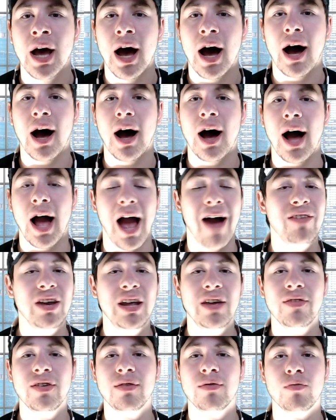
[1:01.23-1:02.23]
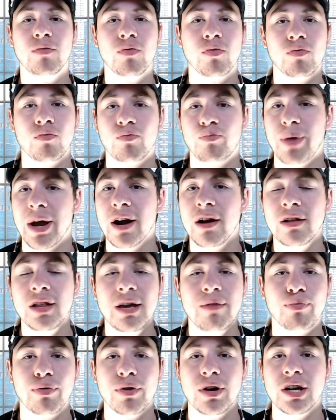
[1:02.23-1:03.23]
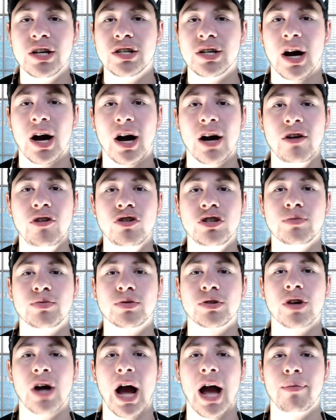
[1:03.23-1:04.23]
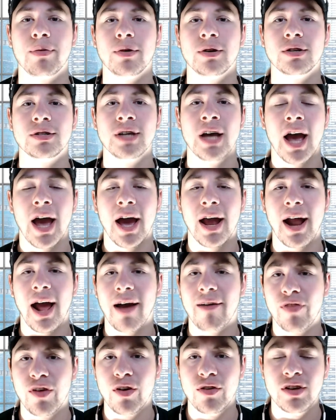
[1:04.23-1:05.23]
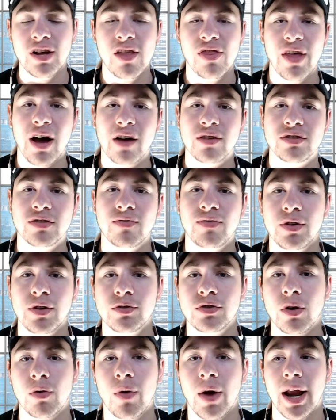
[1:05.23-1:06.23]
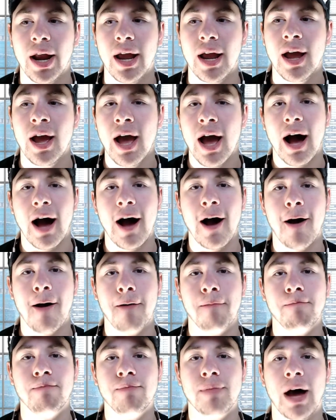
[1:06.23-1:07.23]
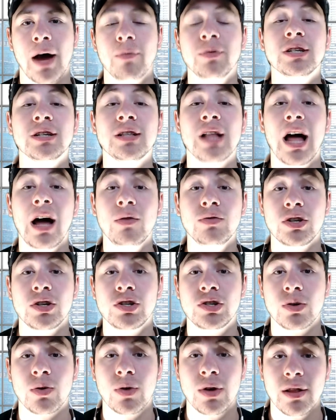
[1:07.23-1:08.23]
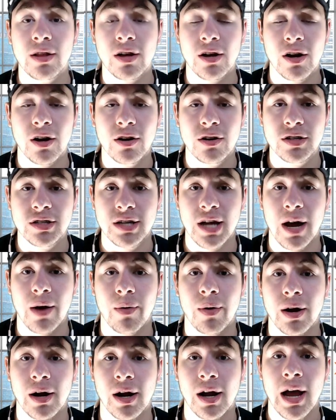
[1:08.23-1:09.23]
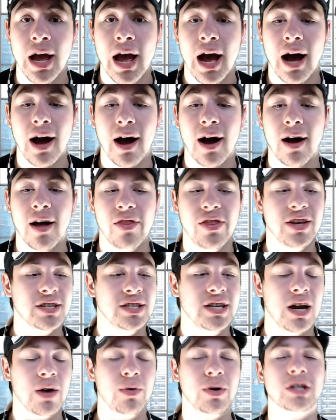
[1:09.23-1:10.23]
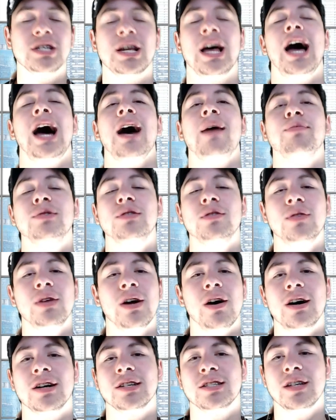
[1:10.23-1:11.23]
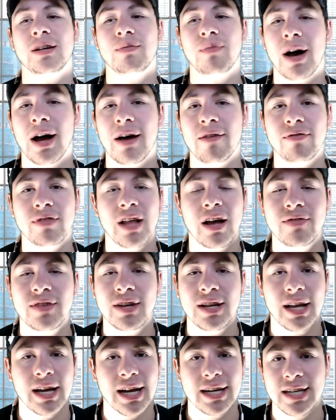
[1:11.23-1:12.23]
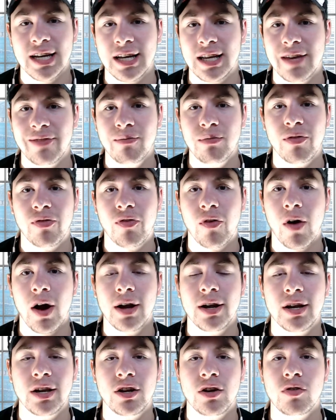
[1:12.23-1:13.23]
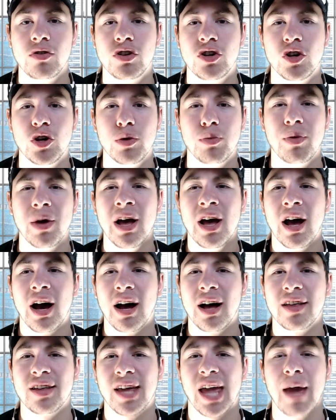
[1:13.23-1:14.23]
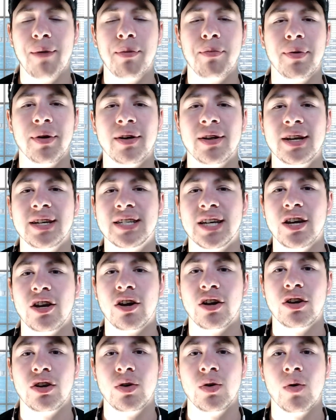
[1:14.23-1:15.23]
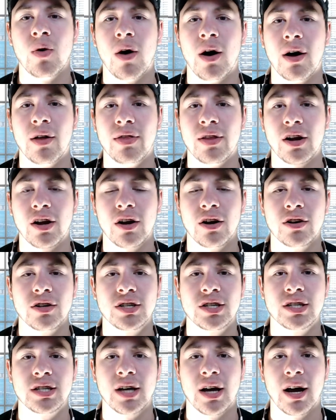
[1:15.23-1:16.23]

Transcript: I haven't even barely breached 100 subscribers and I have 13,000 views already. I was allowed to join the Curse Network. This network's absolutely awesome. I've loved it, like I said, even before I did YouTube. The capabilities that you can do on the Curse